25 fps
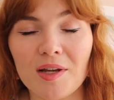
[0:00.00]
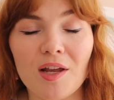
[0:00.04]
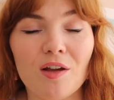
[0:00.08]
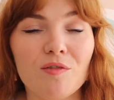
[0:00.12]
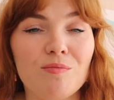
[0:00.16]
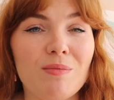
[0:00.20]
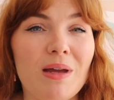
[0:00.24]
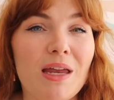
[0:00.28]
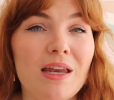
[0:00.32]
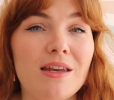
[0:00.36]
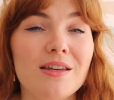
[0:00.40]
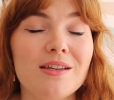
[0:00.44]
and
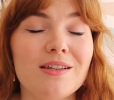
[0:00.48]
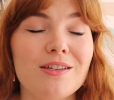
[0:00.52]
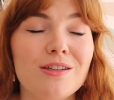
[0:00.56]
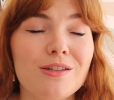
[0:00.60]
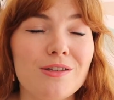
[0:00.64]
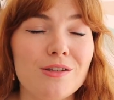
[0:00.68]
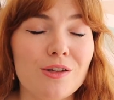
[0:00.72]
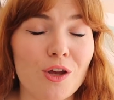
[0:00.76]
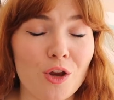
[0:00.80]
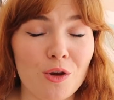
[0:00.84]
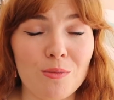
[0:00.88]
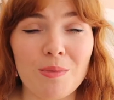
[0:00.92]
I've made
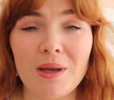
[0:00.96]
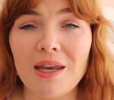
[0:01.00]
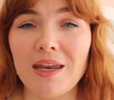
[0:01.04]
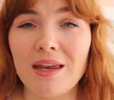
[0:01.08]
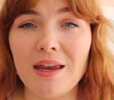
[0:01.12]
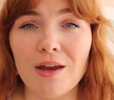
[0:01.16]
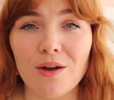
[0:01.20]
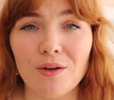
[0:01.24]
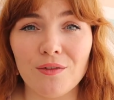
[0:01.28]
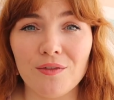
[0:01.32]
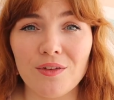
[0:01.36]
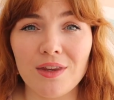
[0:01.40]
so
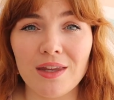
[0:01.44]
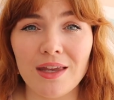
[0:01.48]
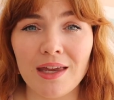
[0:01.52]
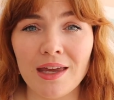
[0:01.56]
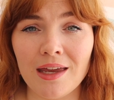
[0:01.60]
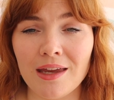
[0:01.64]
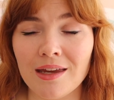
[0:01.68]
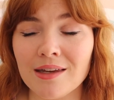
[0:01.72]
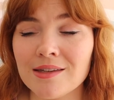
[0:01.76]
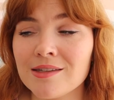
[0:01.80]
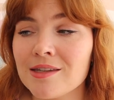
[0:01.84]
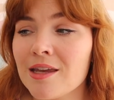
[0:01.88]
many over the
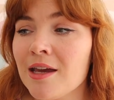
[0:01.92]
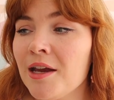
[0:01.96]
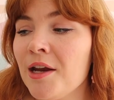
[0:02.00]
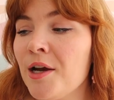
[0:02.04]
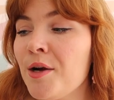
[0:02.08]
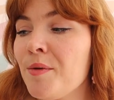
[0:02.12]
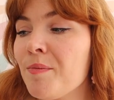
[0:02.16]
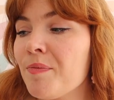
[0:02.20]
years.